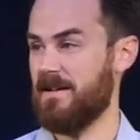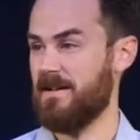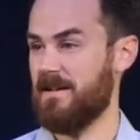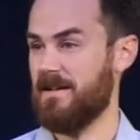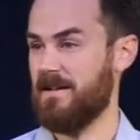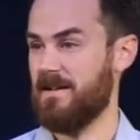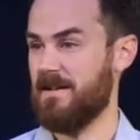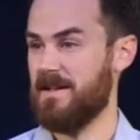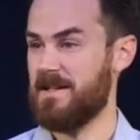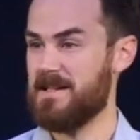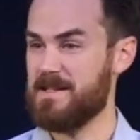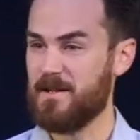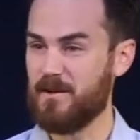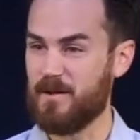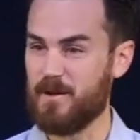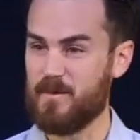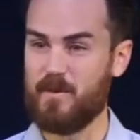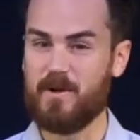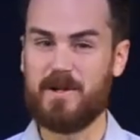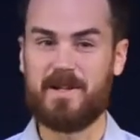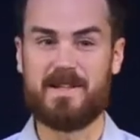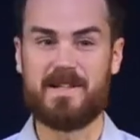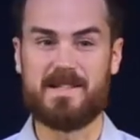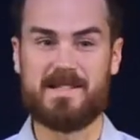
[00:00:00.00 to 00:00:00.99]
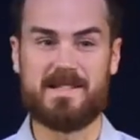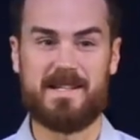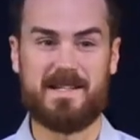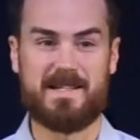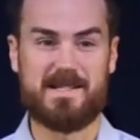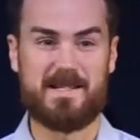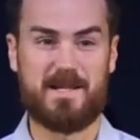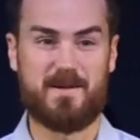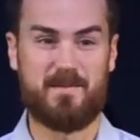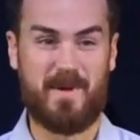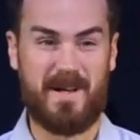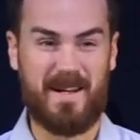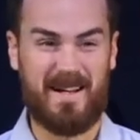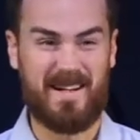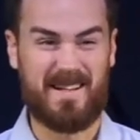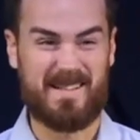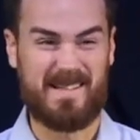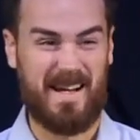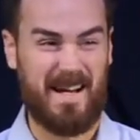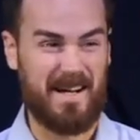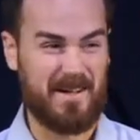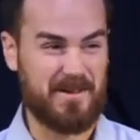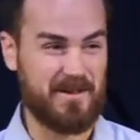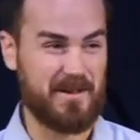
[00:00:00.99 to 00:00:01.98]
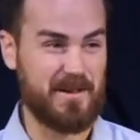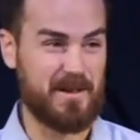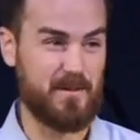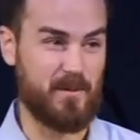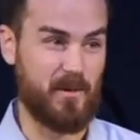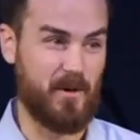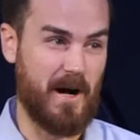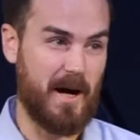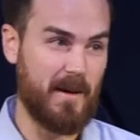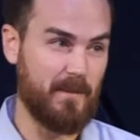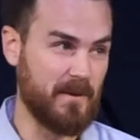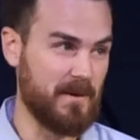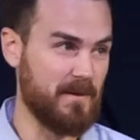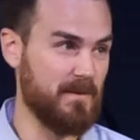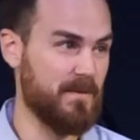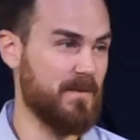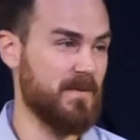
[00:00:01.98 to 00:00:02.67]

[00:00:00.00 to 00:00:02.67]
It's the only book that says that man is actually the problem,